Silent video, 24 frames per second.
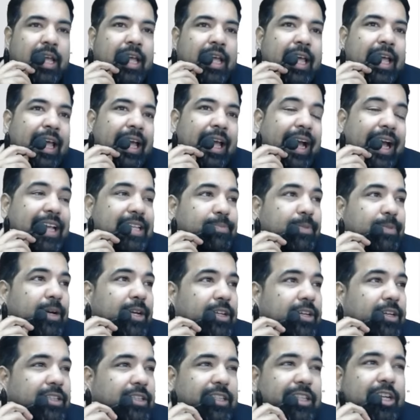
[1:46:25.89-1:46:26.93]
Guys, but here
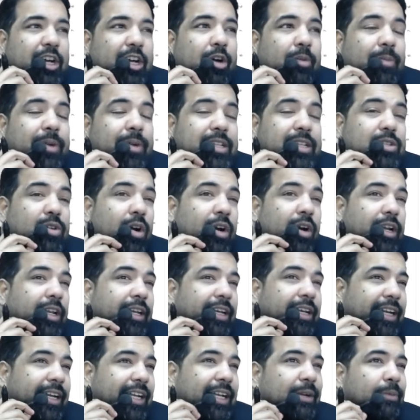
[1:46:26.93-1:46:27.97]
the government has got a
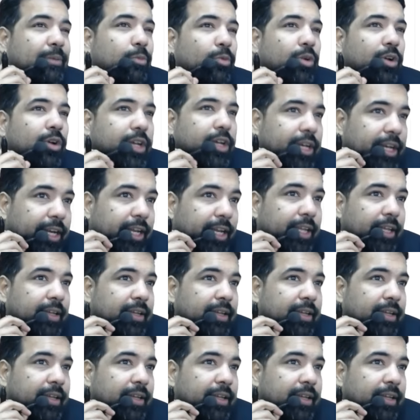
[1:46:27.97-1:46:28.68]
little more greedy.